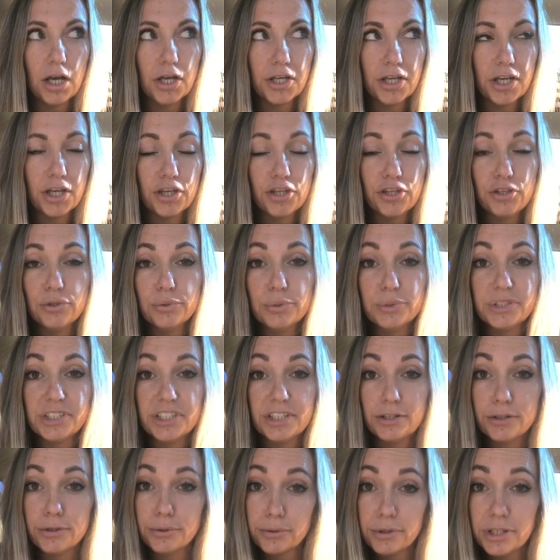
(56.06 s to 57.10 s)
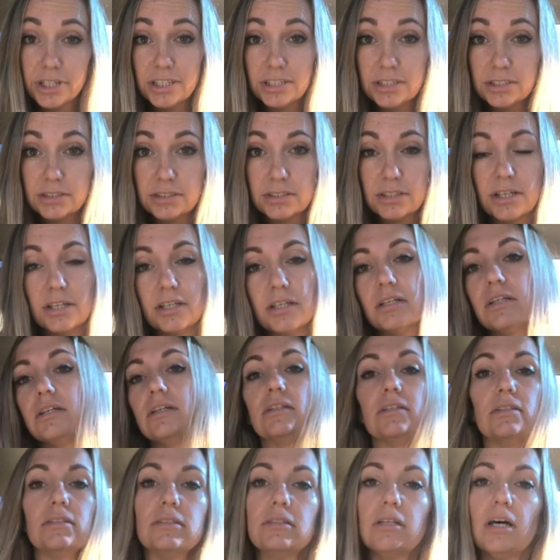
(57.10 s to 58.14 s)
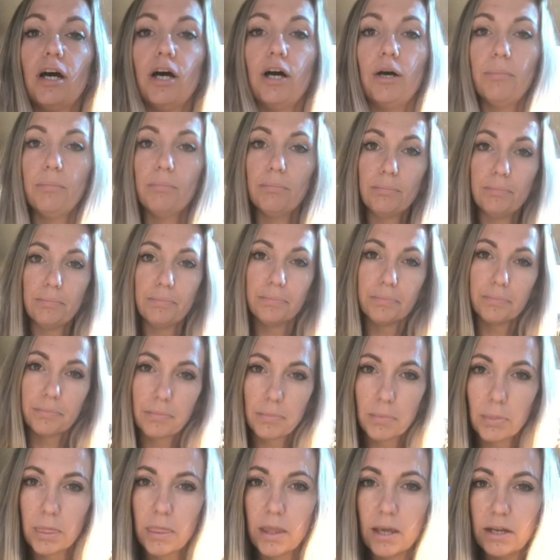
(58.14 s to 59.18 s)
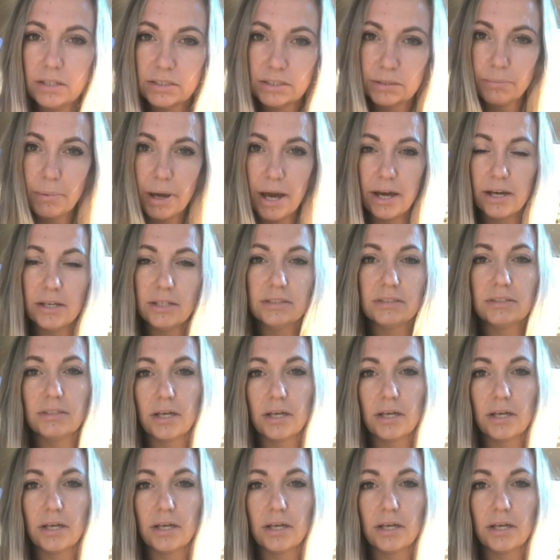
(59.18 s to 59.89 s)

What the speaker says: a huge increase in his mass